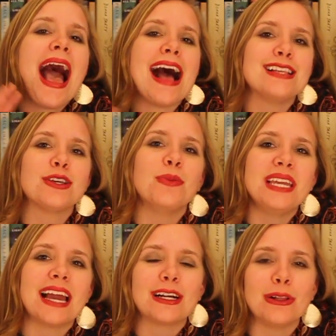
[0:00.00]
as we
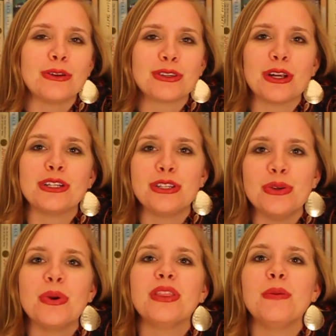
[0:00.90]
get closer
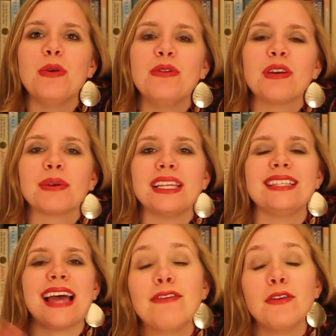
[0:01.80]
to the movie release.
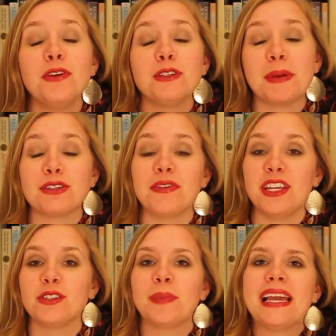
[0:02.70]
I have a few special
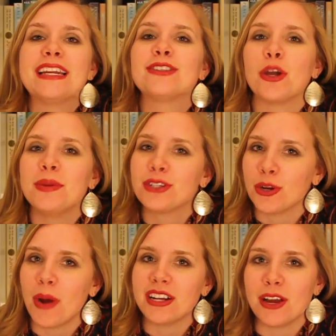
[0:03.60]
videos planned, so be sure to
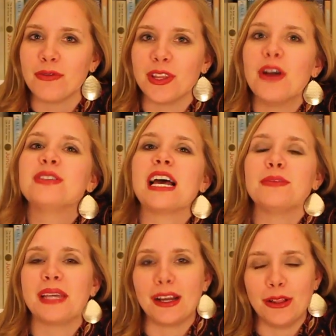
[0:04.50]
watch out for those as
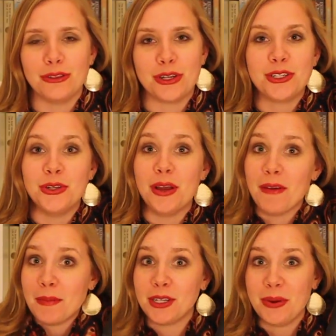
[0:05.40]
we get closer to
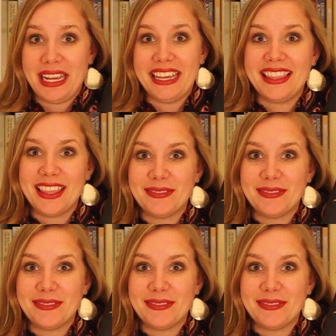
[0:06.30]
November 20th.